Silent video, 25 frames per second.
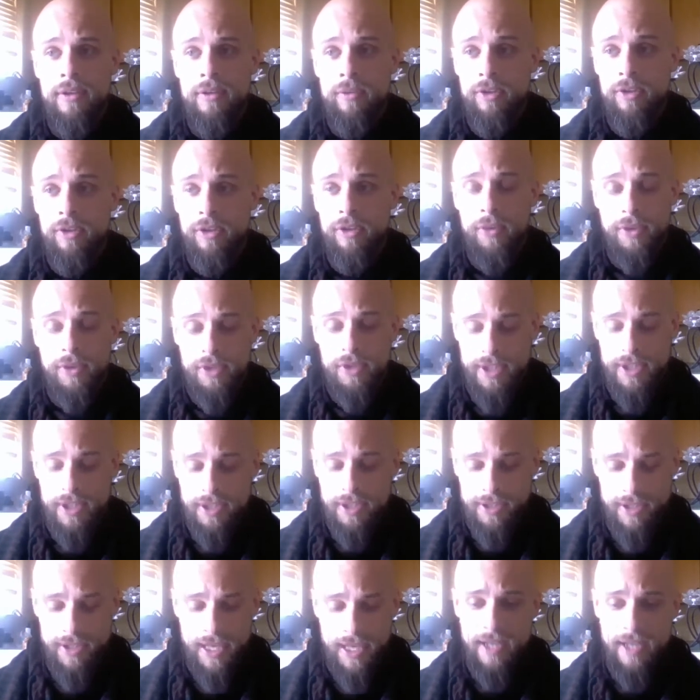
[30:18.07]
We're doing the
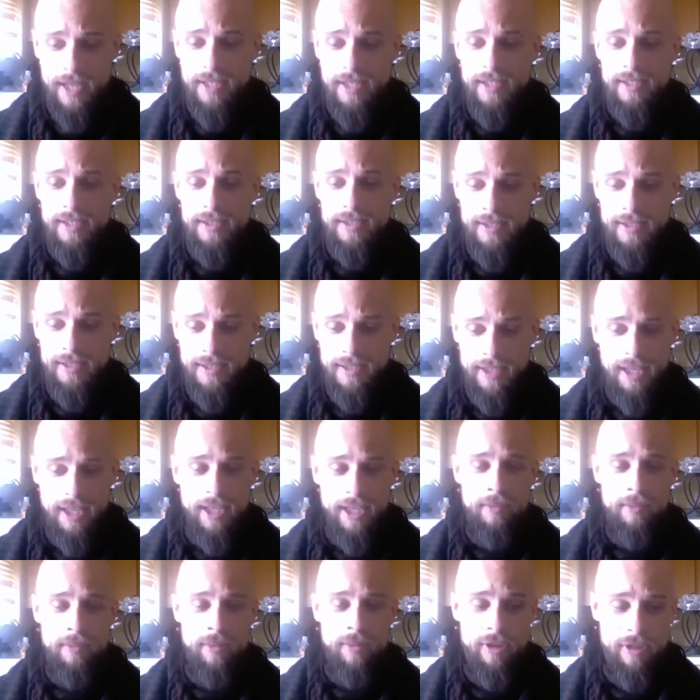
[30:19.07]
exact
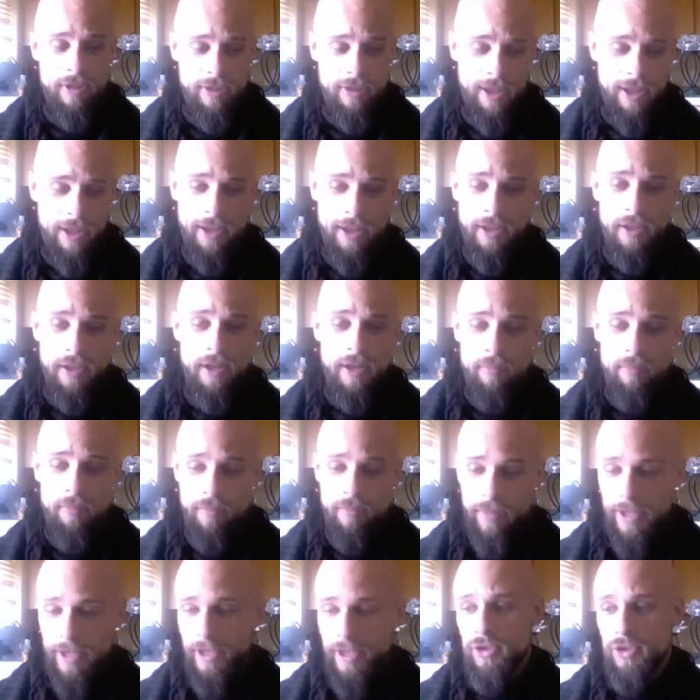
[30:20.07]
same thing:
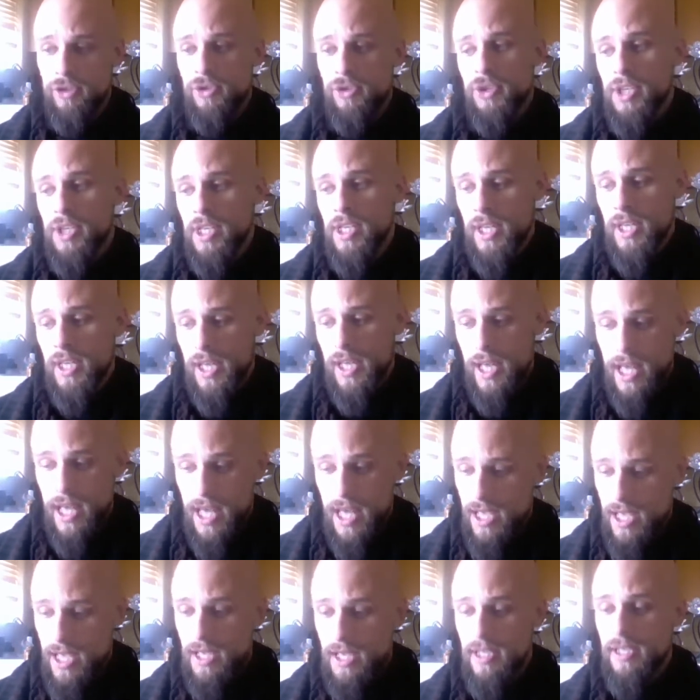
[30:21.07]
bigotry,
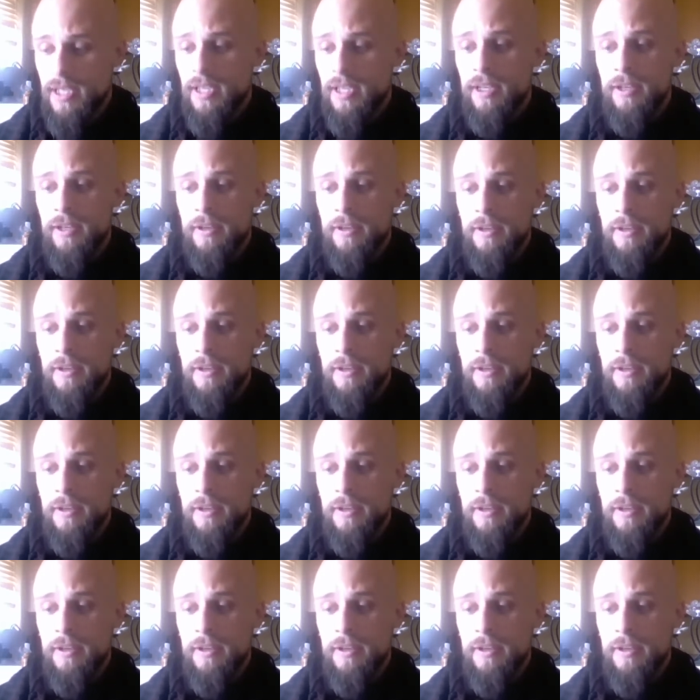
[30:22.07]
hate.